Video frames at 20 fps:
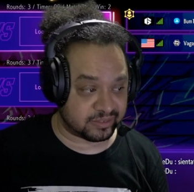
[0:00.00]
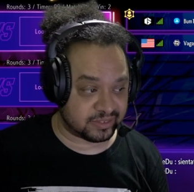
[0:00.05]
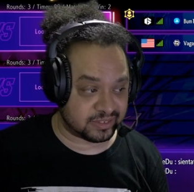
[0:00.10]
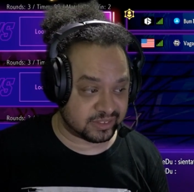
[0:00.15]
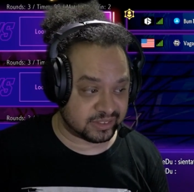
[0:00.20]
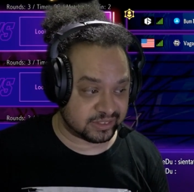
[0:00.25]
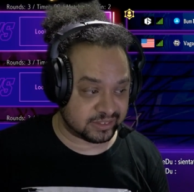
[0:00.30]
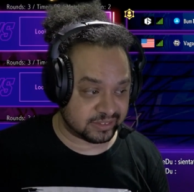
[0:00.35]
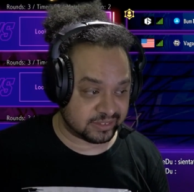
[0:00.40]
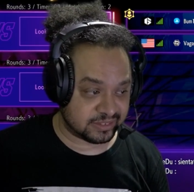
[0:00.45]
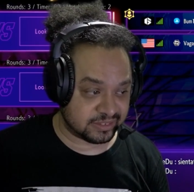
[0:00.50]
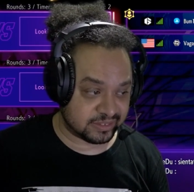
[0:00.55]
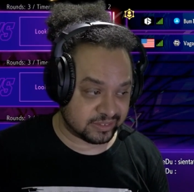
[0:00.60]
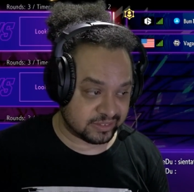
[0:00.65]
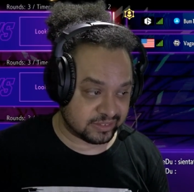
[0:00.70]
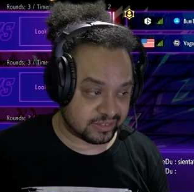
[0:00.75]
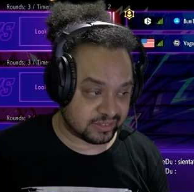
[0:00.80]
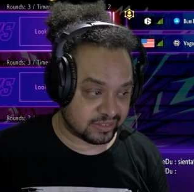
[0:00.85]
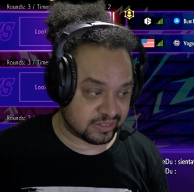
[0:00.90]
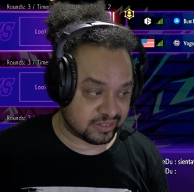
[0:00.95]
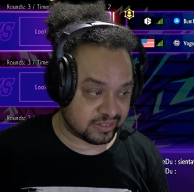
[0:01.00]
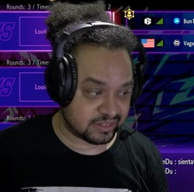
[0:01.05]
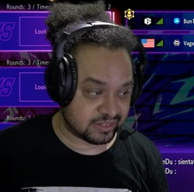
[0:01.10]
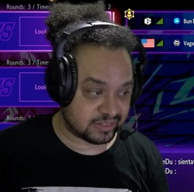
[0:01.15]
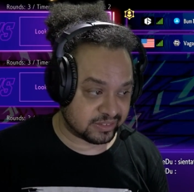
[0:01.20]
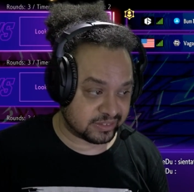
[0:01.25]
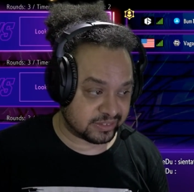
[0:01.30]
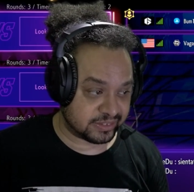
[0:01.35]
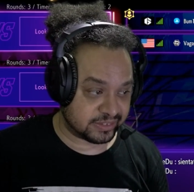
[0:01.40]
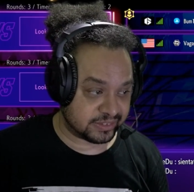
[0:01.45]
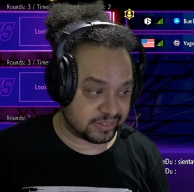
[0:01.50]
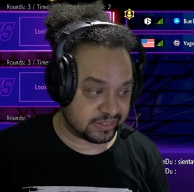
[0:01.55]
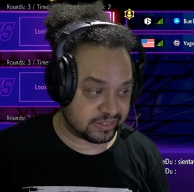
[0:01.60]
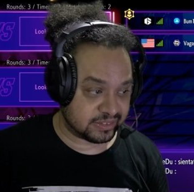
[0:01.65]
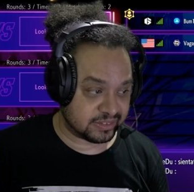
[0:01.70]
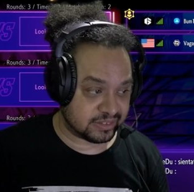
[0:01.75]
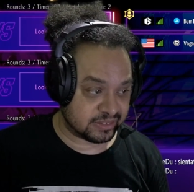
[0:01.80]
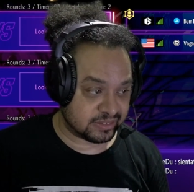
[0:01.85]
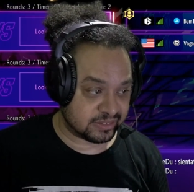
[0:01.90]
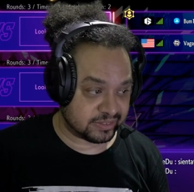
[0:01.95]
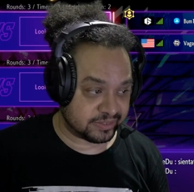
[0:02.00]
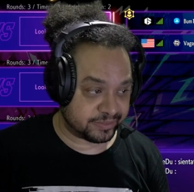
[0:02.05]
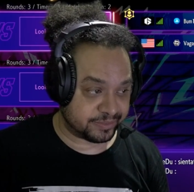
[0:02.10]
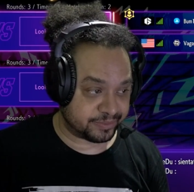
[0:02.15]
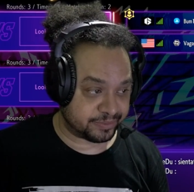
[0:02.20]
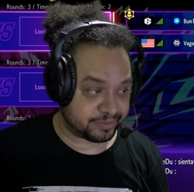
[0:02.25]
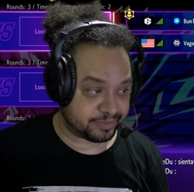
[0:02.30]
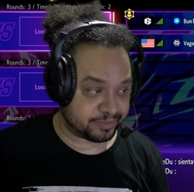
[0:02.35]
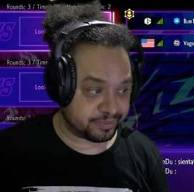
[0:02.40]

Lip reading: [no speech]